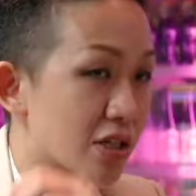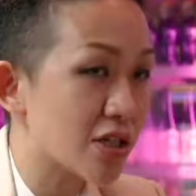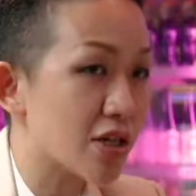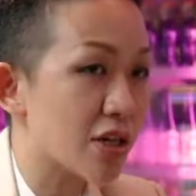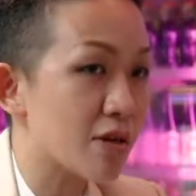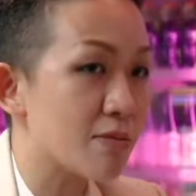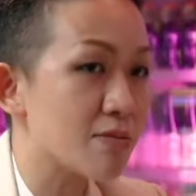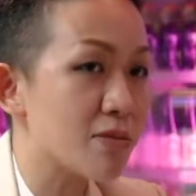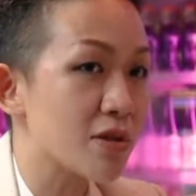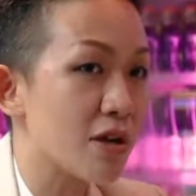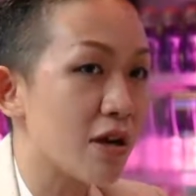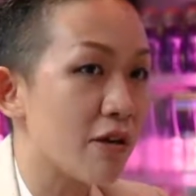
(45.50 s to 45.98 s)

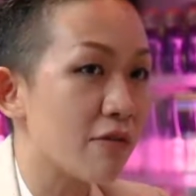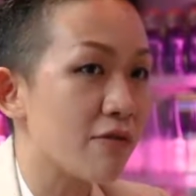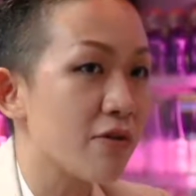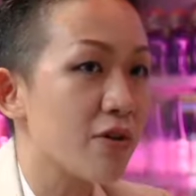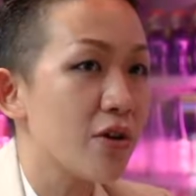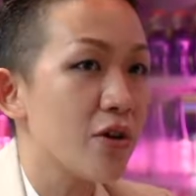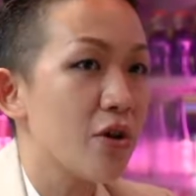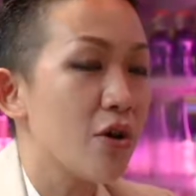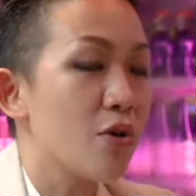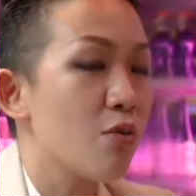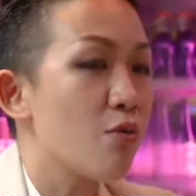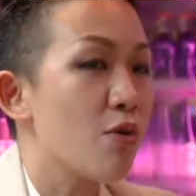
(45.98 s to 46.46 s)
terms of
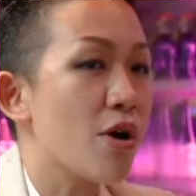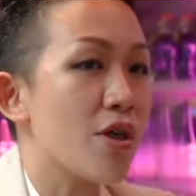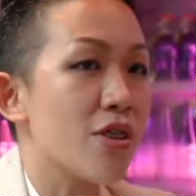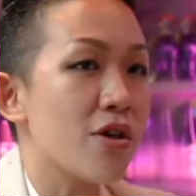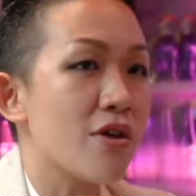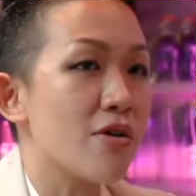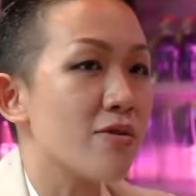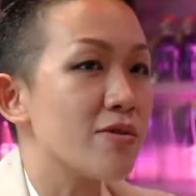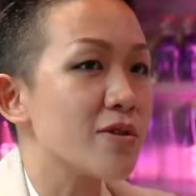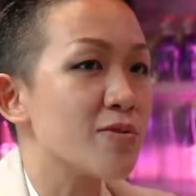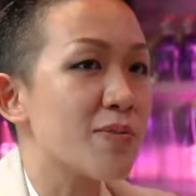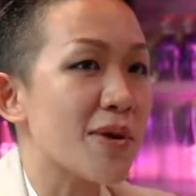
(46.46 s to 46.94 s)

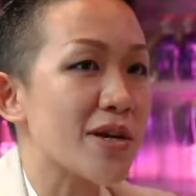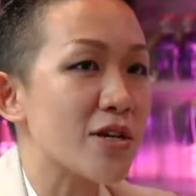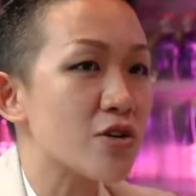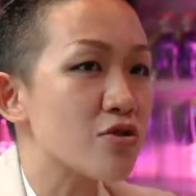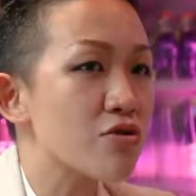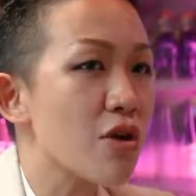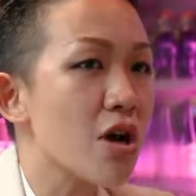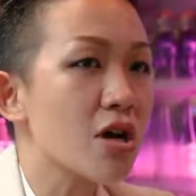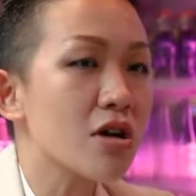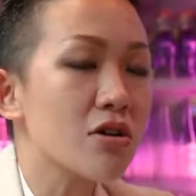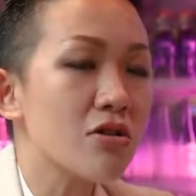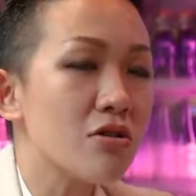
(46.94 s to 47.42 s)
whether it was my
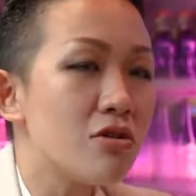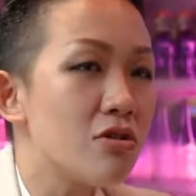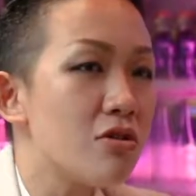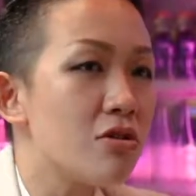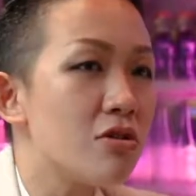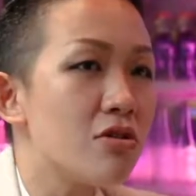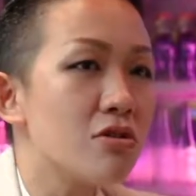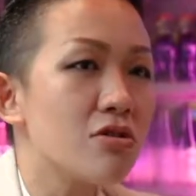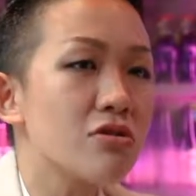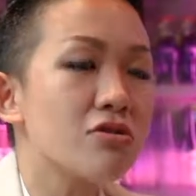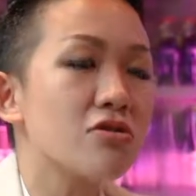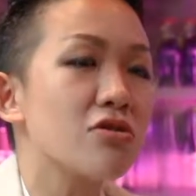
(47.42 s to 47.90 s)

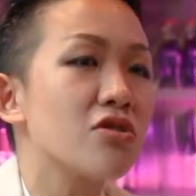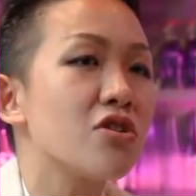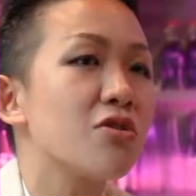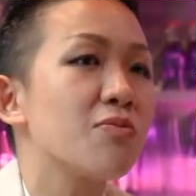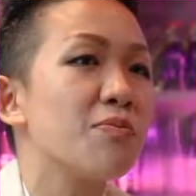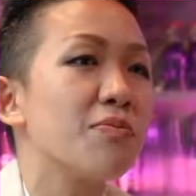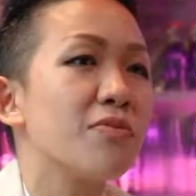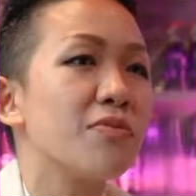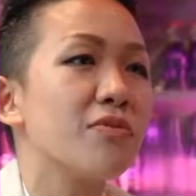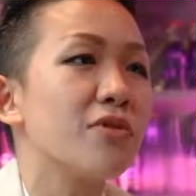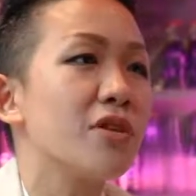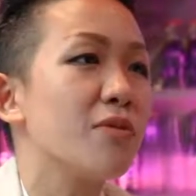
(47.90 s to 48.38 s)
struggles or
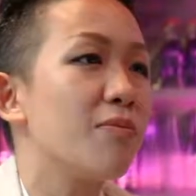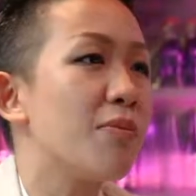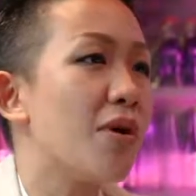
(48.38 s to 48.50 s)
the